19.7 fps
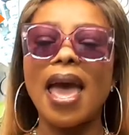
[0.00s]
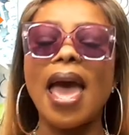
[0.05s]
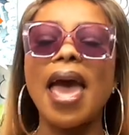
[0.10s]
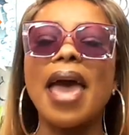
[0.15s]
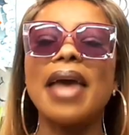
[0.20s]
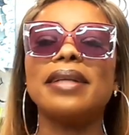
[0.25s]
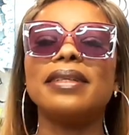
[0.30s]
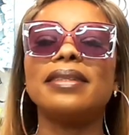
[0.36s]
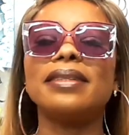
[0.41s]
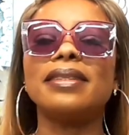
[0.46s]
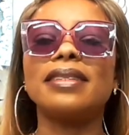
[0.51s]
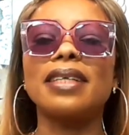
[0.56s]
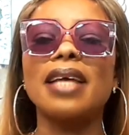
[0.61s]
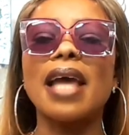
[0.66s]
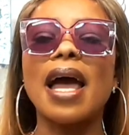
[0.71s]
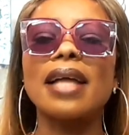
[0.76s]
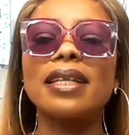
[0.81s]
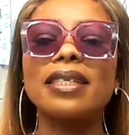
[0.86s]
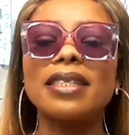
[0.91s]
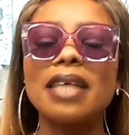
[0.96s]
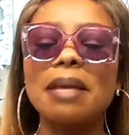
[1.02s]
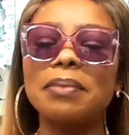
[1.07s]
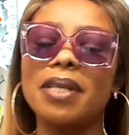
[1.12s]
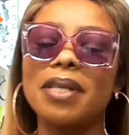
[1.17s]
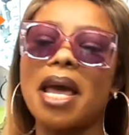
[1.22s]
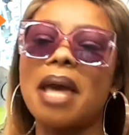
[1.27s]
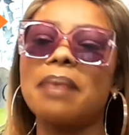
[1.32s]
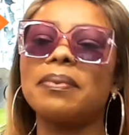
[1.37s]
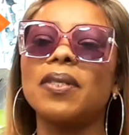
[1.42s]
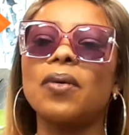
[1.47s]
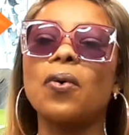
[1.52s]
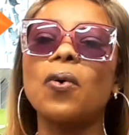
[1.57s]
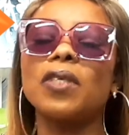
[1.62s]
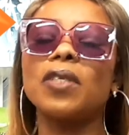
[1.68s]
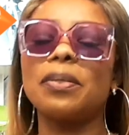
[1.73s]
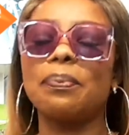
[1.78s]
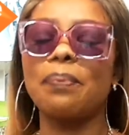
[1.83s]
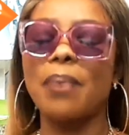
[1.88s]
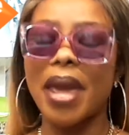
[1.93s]
And sometimes it all
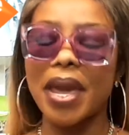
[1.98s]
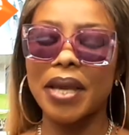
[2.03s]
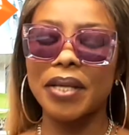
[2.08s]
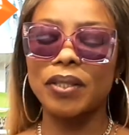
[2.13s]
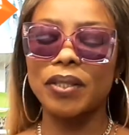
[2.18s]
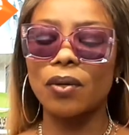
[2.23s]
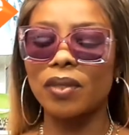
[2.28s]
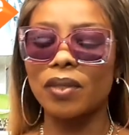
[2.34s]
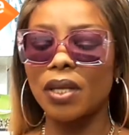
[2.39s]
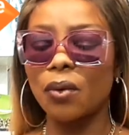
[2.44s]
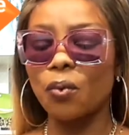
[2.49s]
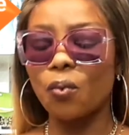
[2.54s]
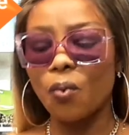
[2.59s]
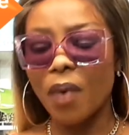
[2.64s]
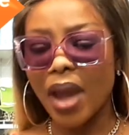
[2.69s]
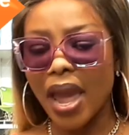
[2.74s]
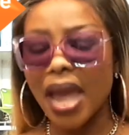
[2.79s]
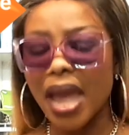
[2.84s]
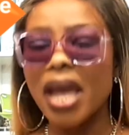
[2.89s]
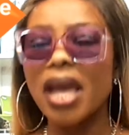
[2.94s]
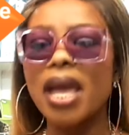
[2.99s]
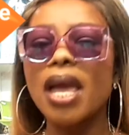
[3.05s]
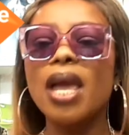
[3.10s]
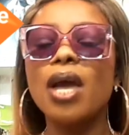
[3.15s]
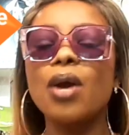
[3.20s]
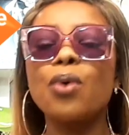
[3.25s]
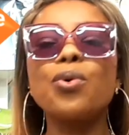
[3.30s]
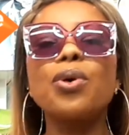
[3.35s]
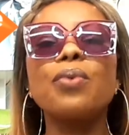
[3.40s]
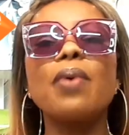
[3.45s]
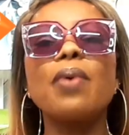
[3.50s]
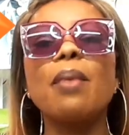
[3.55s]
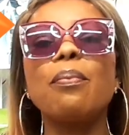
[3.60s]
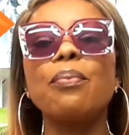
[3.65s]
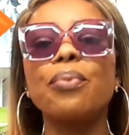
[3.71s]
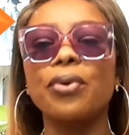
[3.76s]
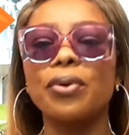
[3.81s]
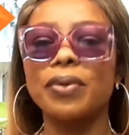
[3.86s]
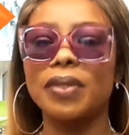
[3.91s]
depends on the way we were
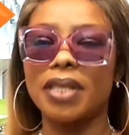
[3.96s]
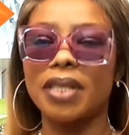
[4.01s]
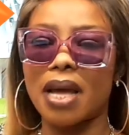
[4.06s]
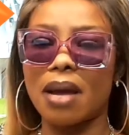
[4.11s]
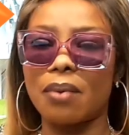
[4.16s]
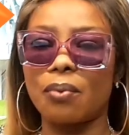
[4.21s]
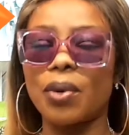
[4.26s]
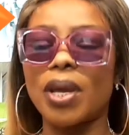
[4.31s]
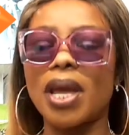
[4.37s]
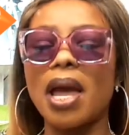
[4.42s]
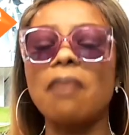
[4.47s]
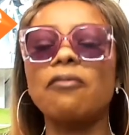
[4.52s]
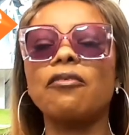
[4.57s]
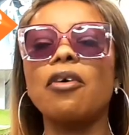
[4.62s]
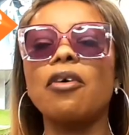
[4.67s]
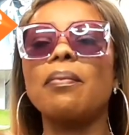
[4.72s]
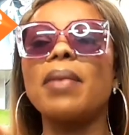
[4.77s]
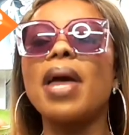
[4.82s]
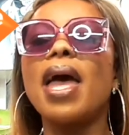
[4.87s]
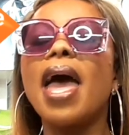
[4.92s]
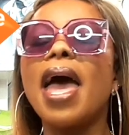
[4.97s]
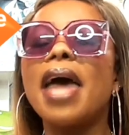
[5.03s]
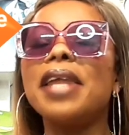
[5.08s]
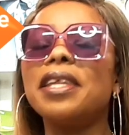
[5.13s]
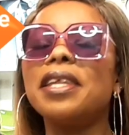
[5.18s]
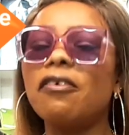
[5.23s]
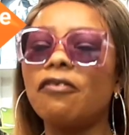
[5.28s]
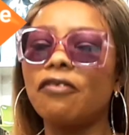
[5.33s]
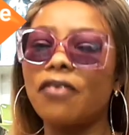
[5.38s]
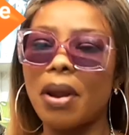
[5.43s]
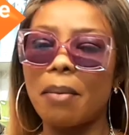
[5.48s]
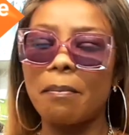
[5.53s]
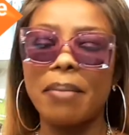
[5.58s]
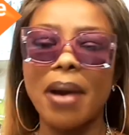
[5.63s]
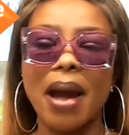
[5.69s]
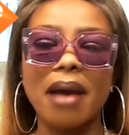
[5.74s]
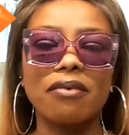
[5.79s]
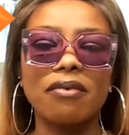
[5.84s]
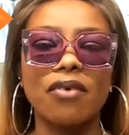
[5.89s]
brought up. We come from different
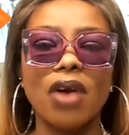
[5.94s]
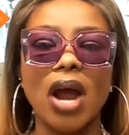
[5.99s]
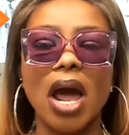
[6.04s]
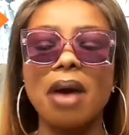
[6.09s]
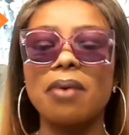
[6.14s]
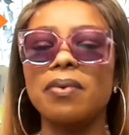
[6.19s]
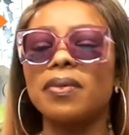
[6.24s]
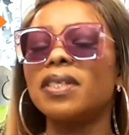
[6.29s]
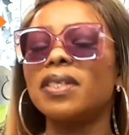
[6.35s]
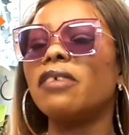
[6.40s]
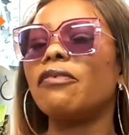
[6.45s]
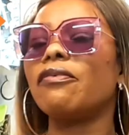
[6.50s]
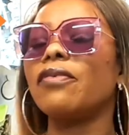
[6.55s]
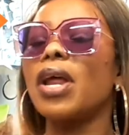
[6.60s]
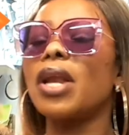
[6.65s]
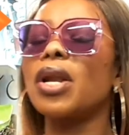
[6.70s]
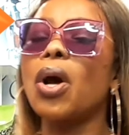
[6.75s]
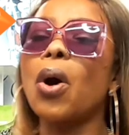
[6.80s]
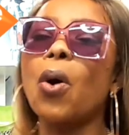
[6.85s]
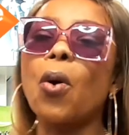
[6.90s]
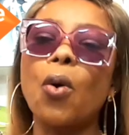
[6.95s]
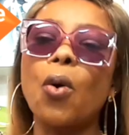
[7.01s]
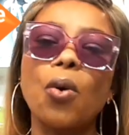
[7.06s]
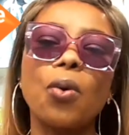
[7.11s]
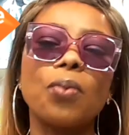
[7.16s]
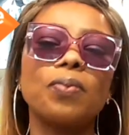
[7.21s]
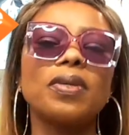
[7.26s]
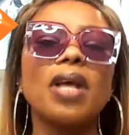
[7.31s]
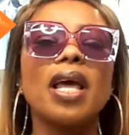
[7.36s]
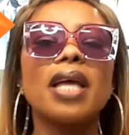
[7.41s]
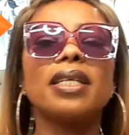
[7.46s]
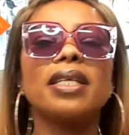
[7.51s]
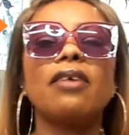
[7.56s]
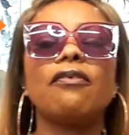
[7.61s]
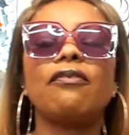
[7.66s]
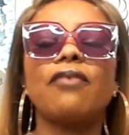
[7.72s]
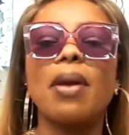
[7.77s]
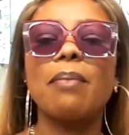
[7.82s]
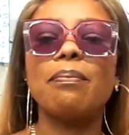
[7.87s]
backgrounds, different homes,
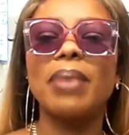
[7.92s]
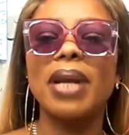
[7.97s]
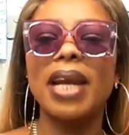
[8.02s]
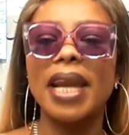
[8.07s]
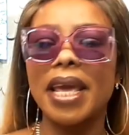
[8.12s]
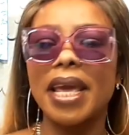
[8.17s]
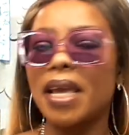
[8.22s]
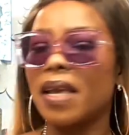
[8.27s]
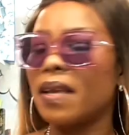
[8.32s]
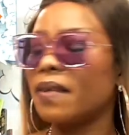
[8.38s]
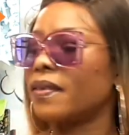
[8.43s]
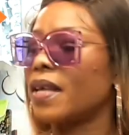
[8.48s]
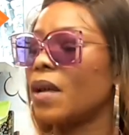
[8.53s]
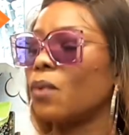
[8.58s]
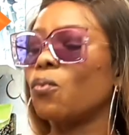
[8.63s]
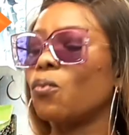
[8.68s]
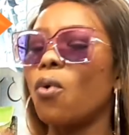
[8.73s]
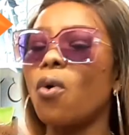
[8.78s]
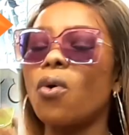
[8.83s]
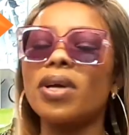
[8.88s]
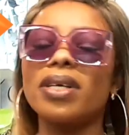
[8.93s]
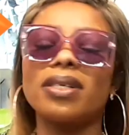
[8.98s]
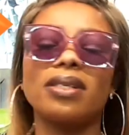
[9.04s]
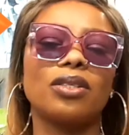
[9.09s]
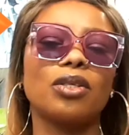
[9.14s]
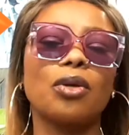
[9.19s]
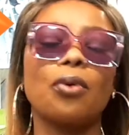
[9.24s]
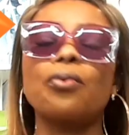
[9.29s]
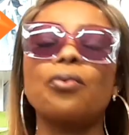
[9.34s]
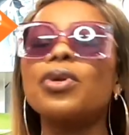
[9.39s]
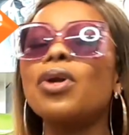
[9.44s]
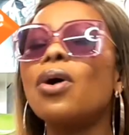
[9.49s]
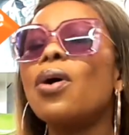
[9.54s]
different beliefs, and what is not.